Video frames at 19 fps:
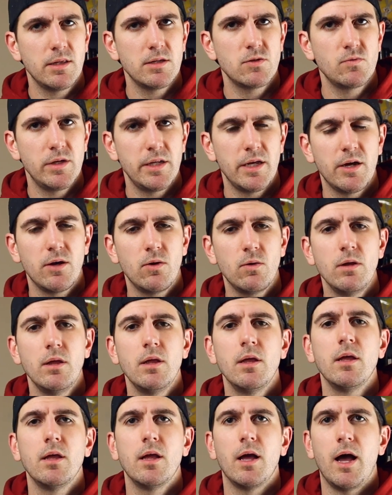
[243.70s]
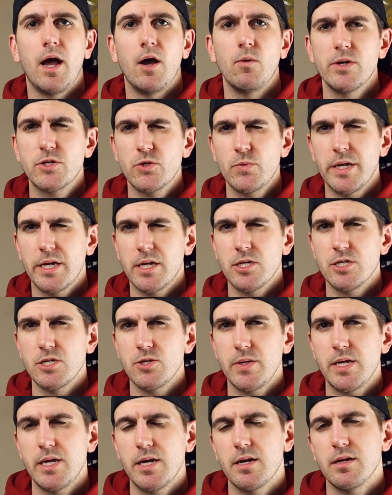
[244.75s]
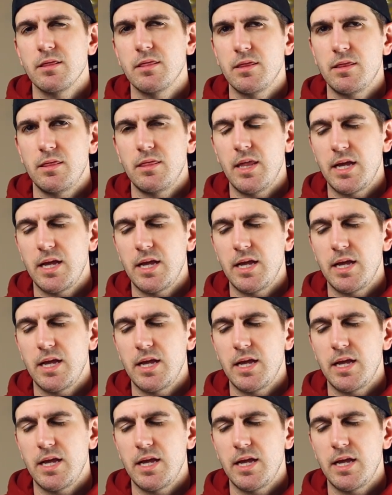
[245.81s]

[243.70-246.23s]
in this video, uh, which we can do here.